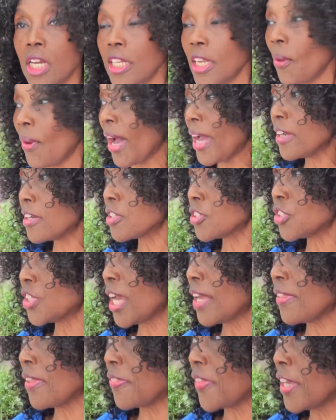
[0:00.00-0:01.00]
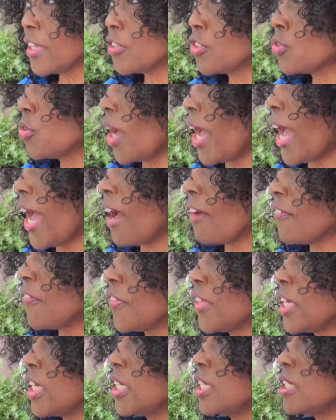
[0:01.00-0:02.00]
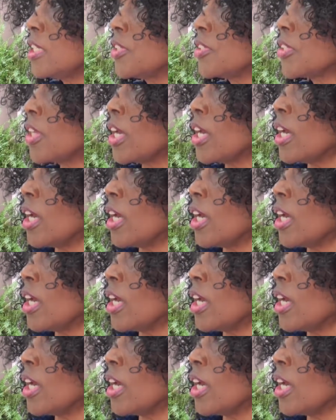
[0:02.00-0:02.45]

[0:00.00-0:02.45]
Now, I understand that they do have these